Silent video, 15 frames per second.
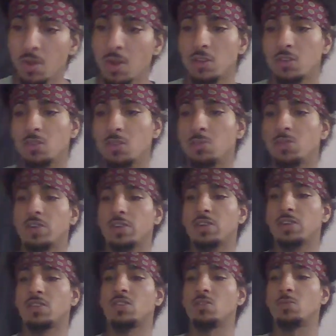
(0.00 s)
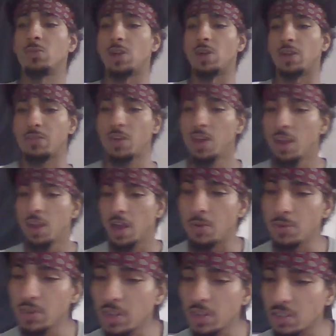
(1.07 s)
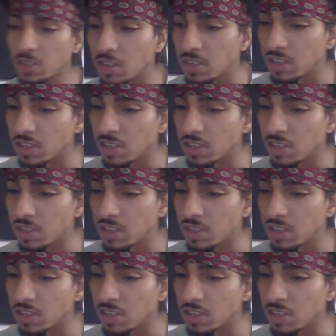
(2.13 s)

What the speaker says: So Mysterious Noob Life, I wouldn't necessarily